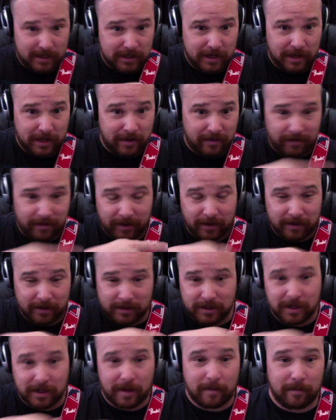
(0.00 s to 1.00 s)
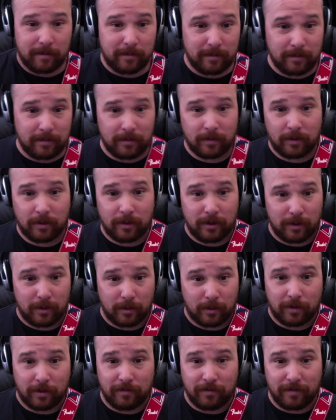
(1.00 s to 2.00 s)
and set your fingers up
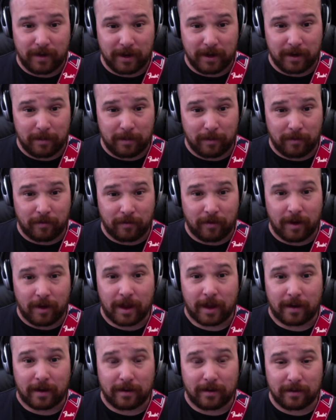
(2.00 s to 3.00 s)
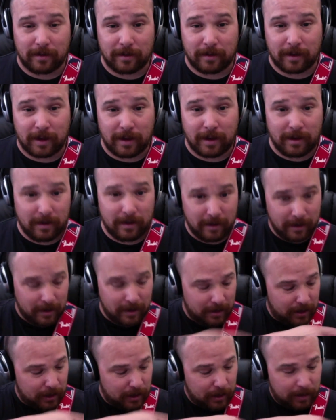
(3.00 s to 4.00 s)
1 finger per fret. Okay?
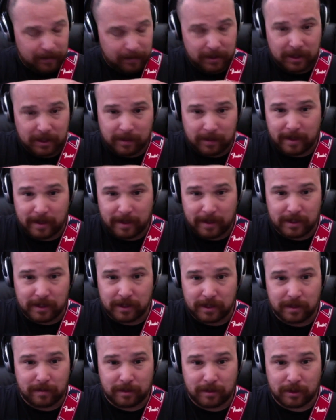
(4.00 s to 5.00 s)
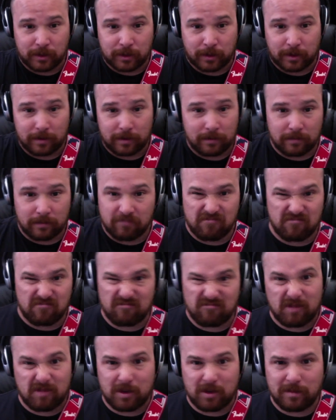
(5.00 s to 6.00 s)
No empty spaces in between.
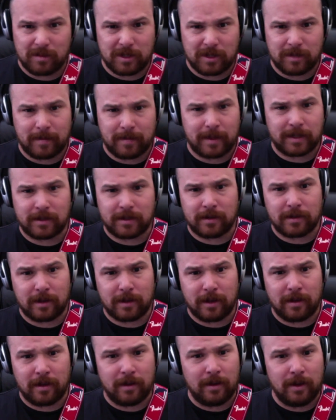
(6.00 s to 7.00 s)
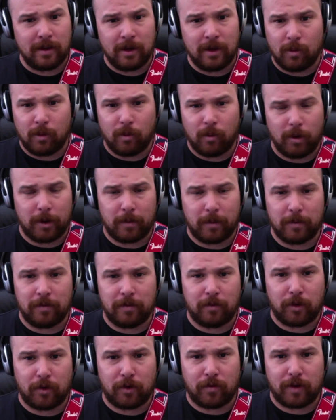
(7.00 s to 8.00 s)
No empty spaces. Okay? Working with
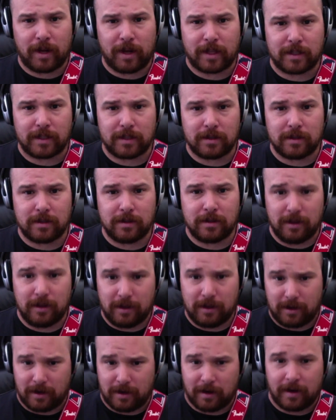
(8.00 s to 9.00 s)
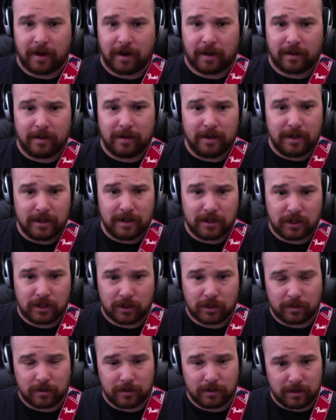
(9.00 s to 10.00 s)
4 frets. All right.
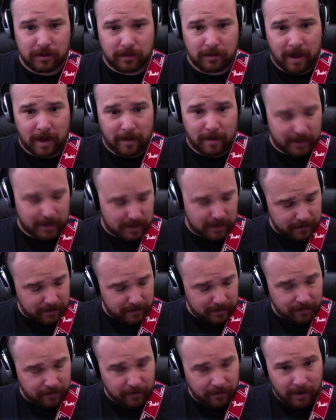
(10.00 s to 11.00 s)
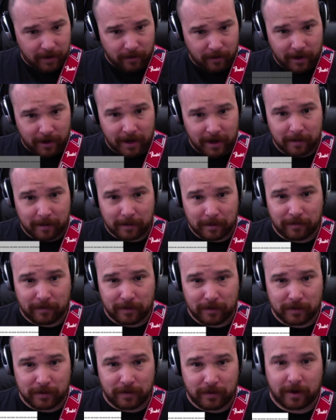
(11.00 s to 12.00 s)
So, I have my 7th fret right here, my
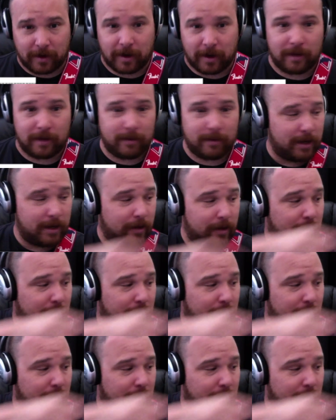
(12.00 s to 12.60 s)
first finger. How do I